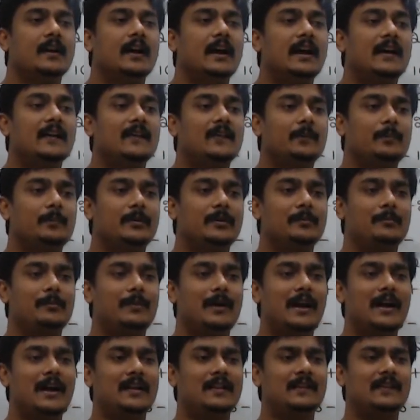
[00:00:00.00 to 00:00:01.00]
As per
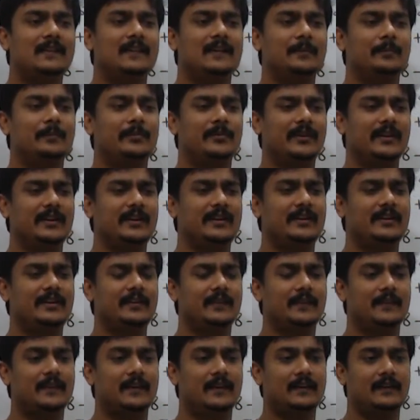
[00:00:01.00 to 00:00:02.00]
math subject
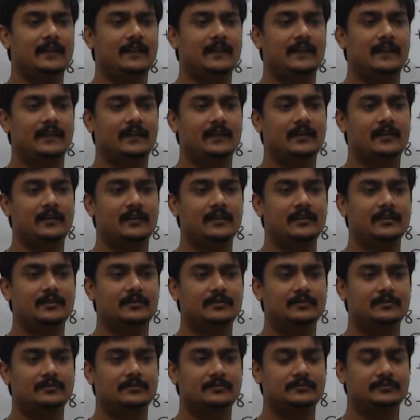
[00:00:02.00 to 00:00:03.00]
is
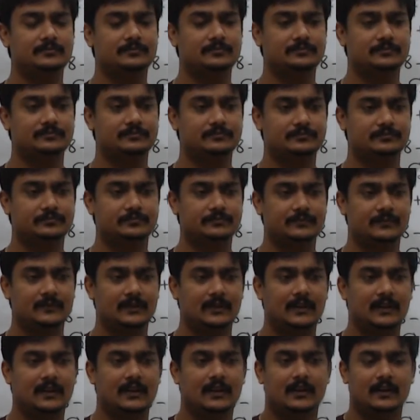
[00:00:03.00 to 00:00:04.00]
concerned,
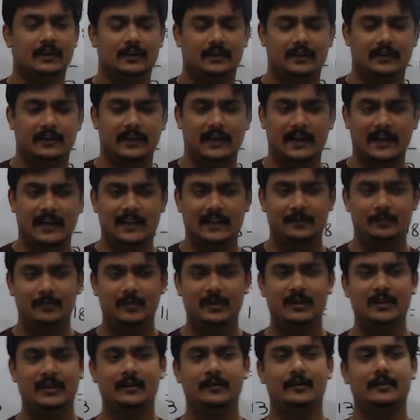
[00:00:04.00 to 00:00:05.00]

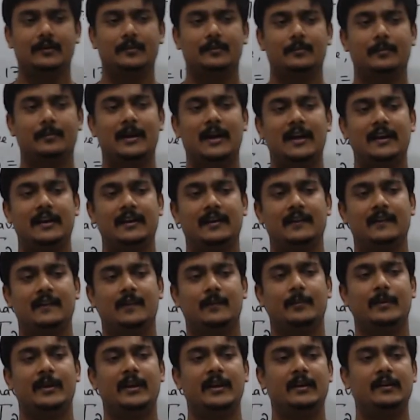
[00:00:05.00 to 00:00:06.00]
timing
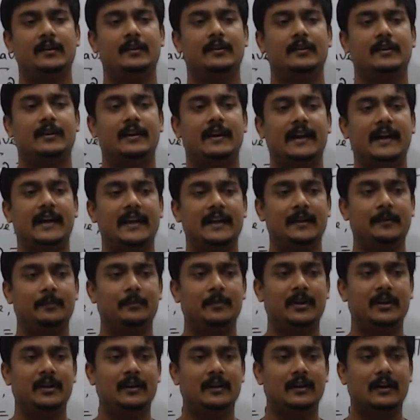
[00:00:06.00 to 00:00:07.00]
management,
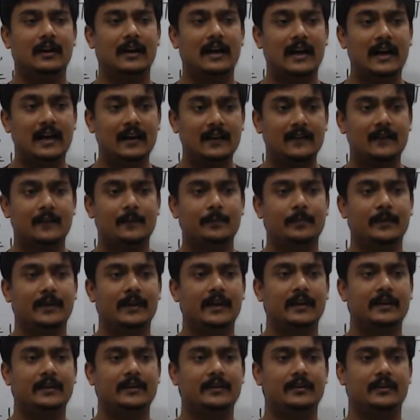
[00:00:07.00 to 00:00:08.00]
timing
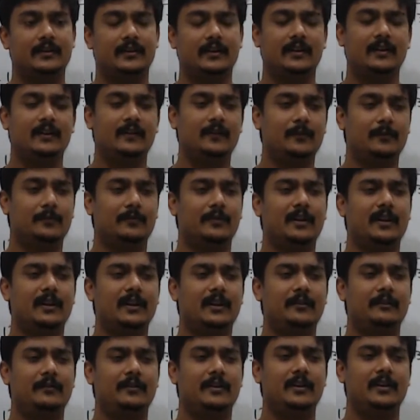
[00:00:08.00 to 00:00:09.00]
aspect is
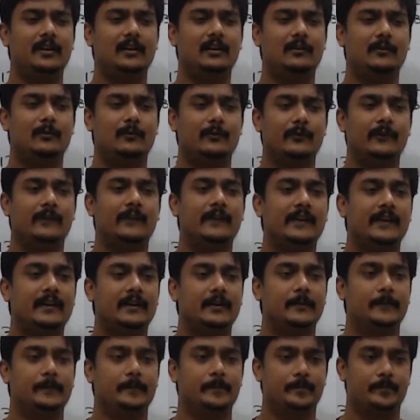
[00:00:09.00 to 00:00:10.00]
very
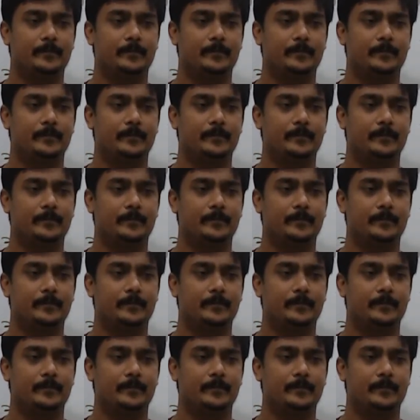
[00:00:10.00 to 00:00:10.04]
crucial,